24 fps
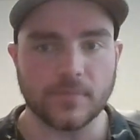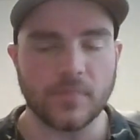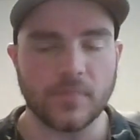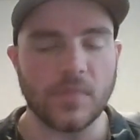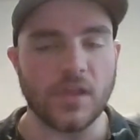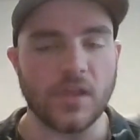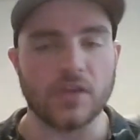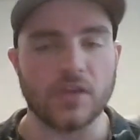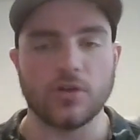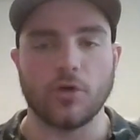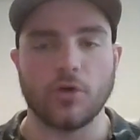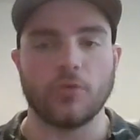
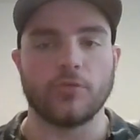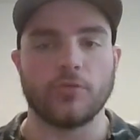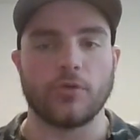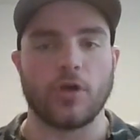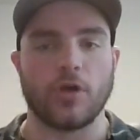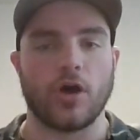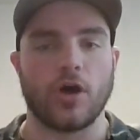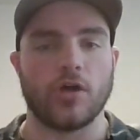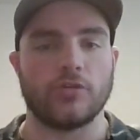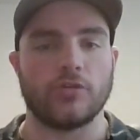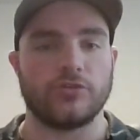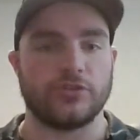and
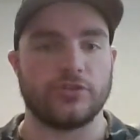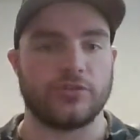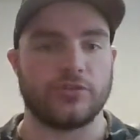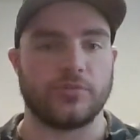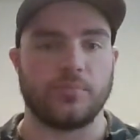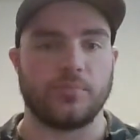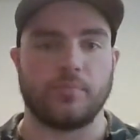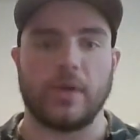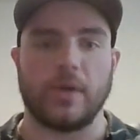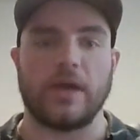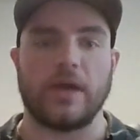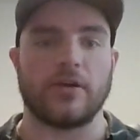overall
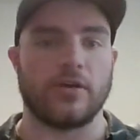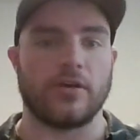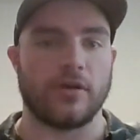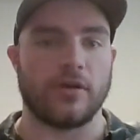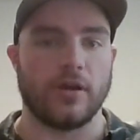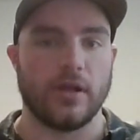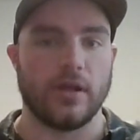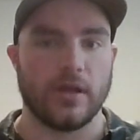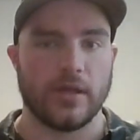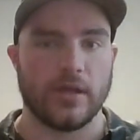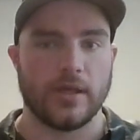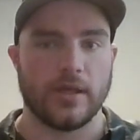just
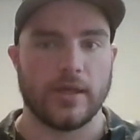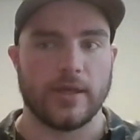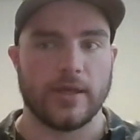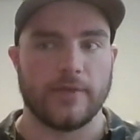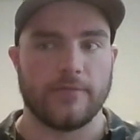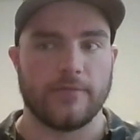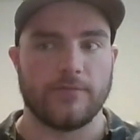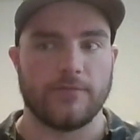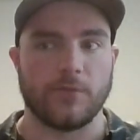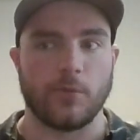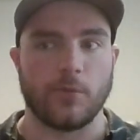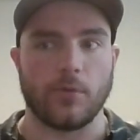better
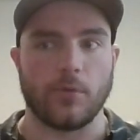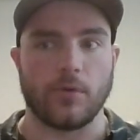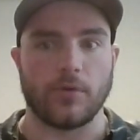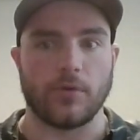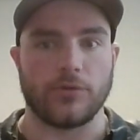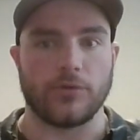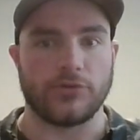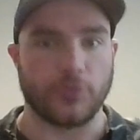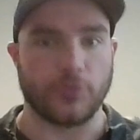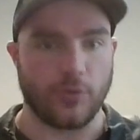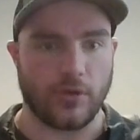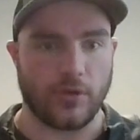for
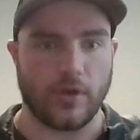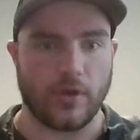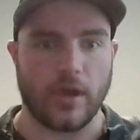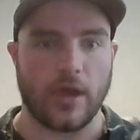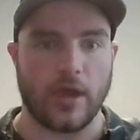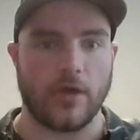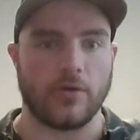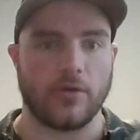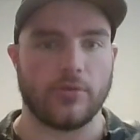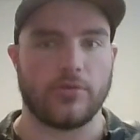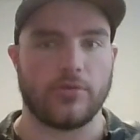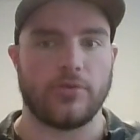soil
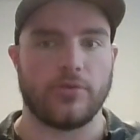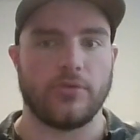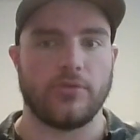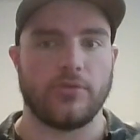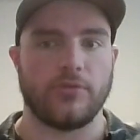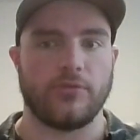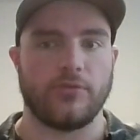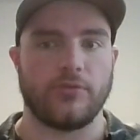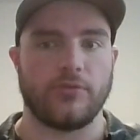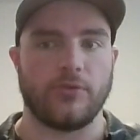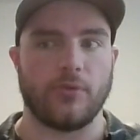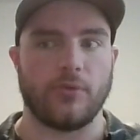health,
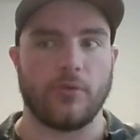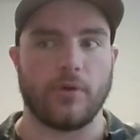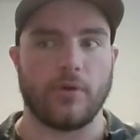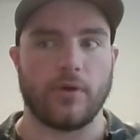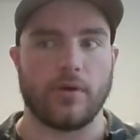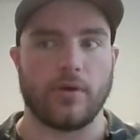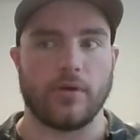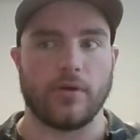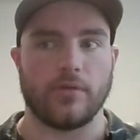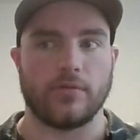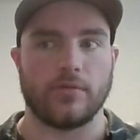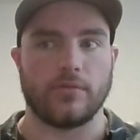
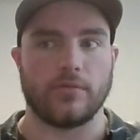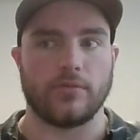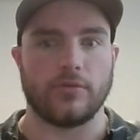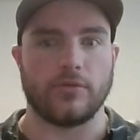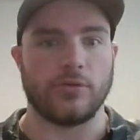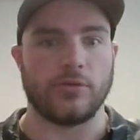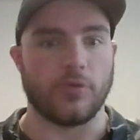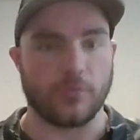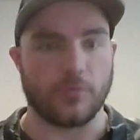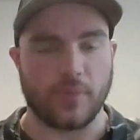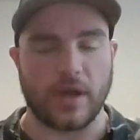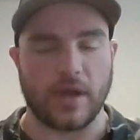for
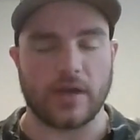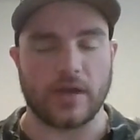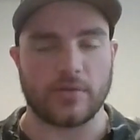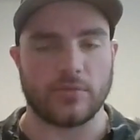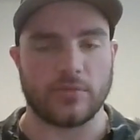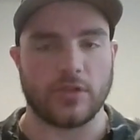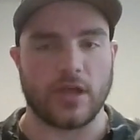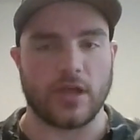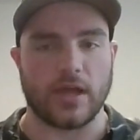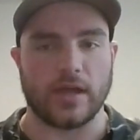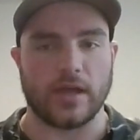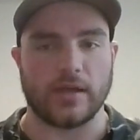your
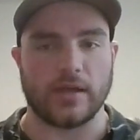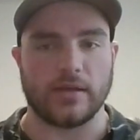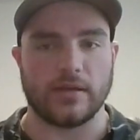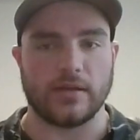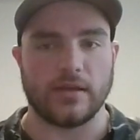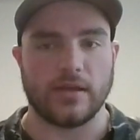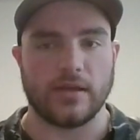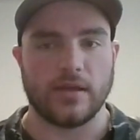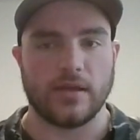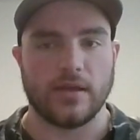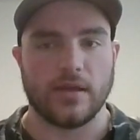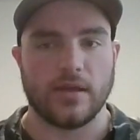bottom line.
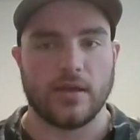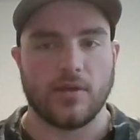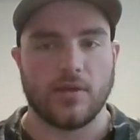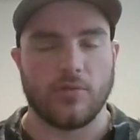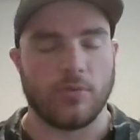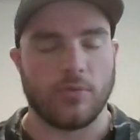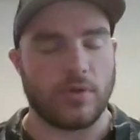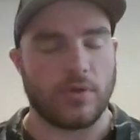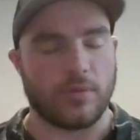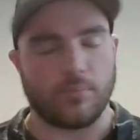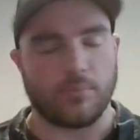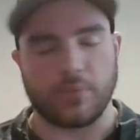
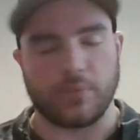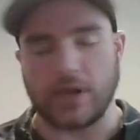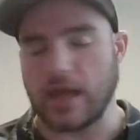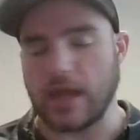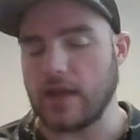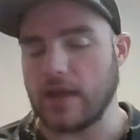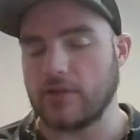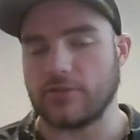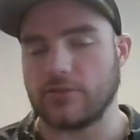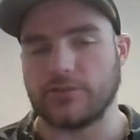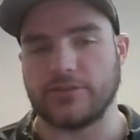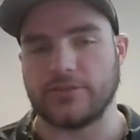But I
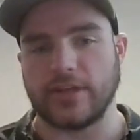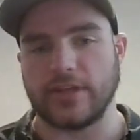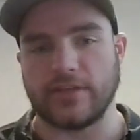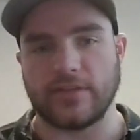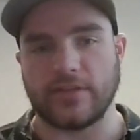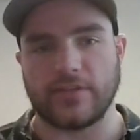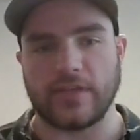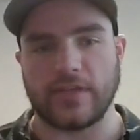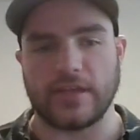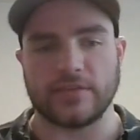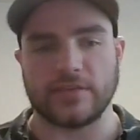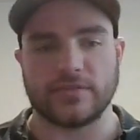understand
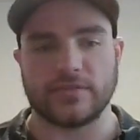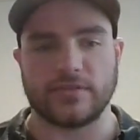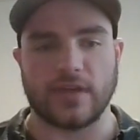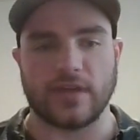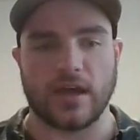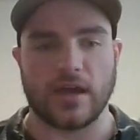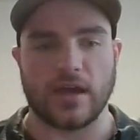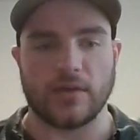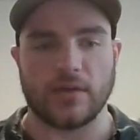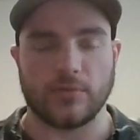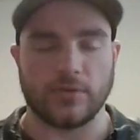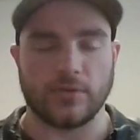that that's
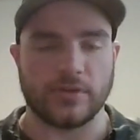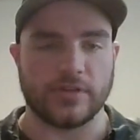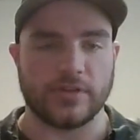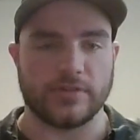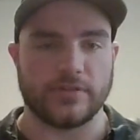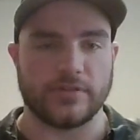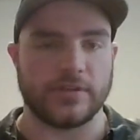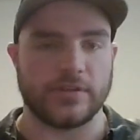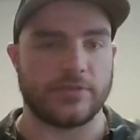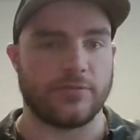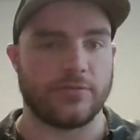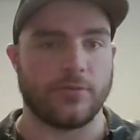not
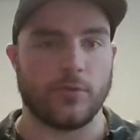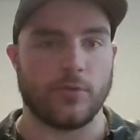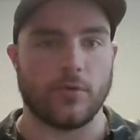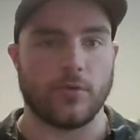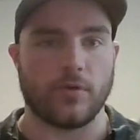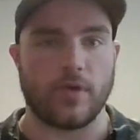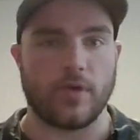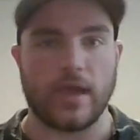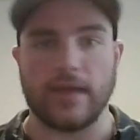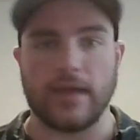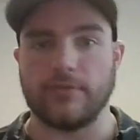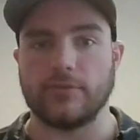realistic
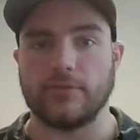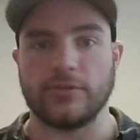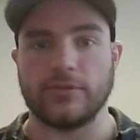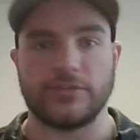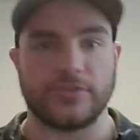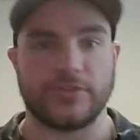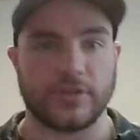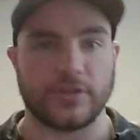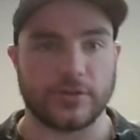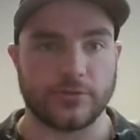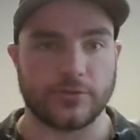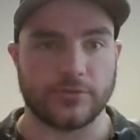for every
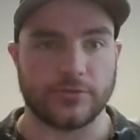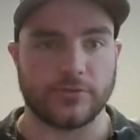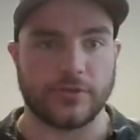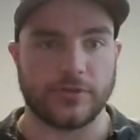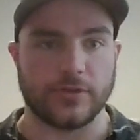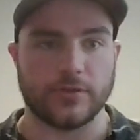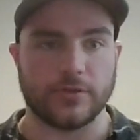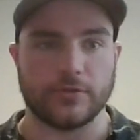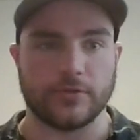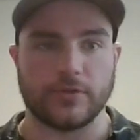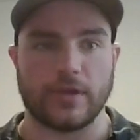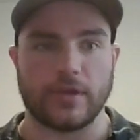single
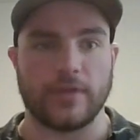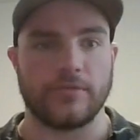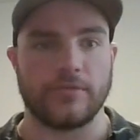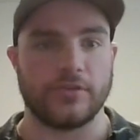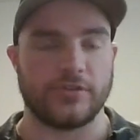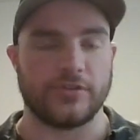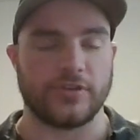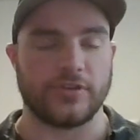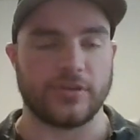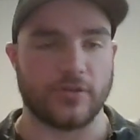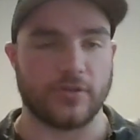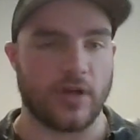field, every
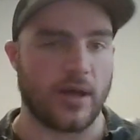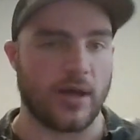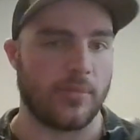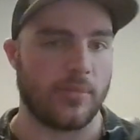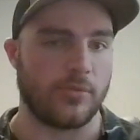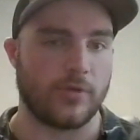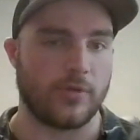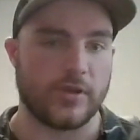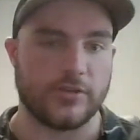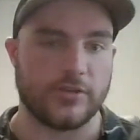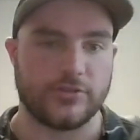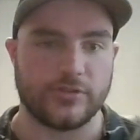single
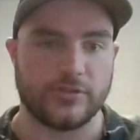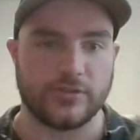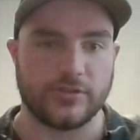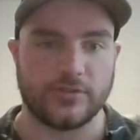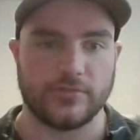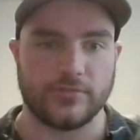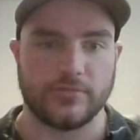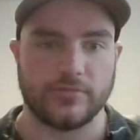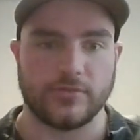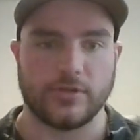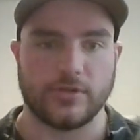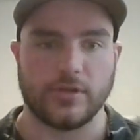
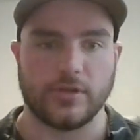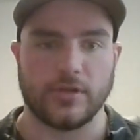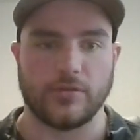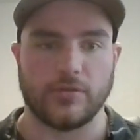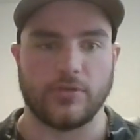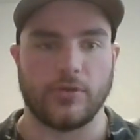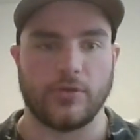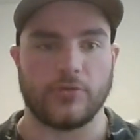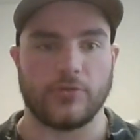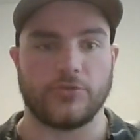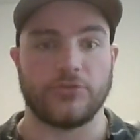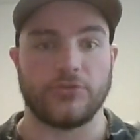operation.
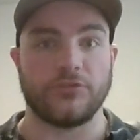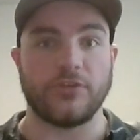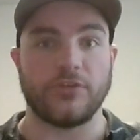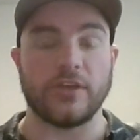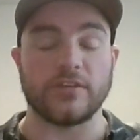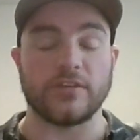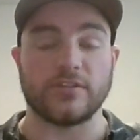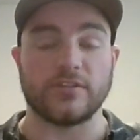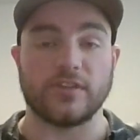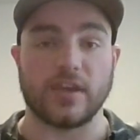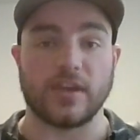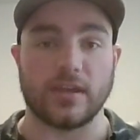There's
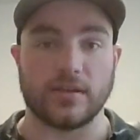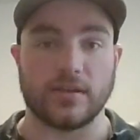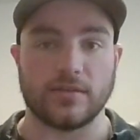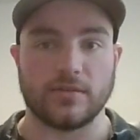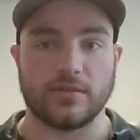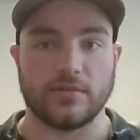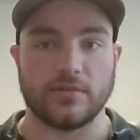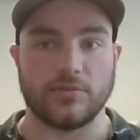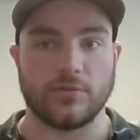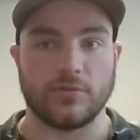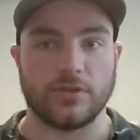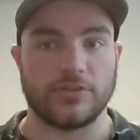
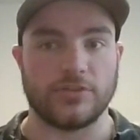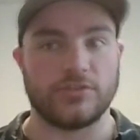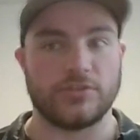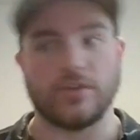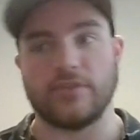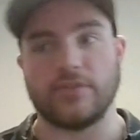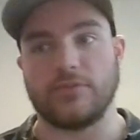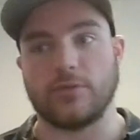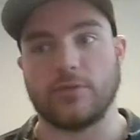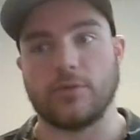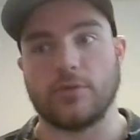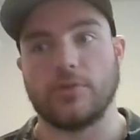fencing, which
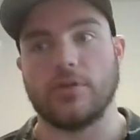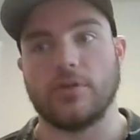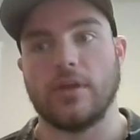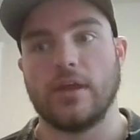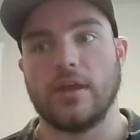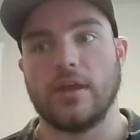if you're